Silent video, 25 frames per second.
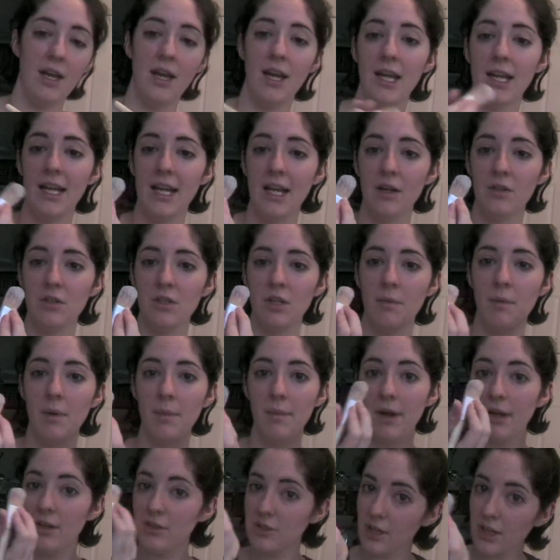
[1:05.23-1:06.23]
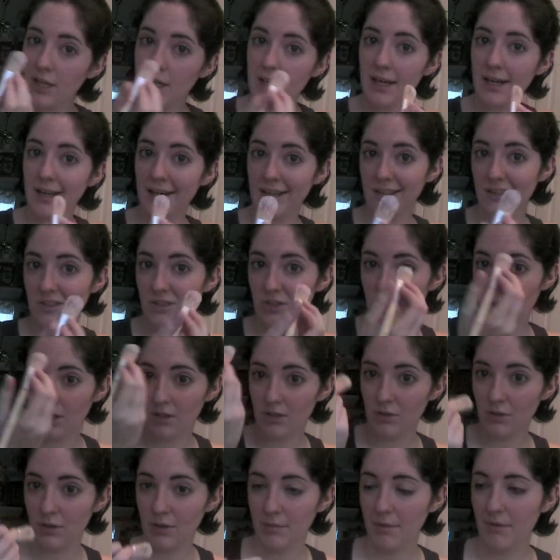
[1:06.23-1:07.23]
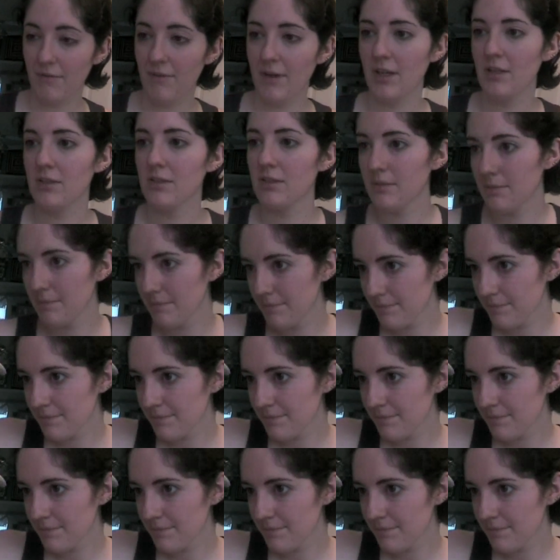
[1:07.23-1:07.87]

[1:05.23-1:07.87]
and now it's on my brush and I can start doing my face.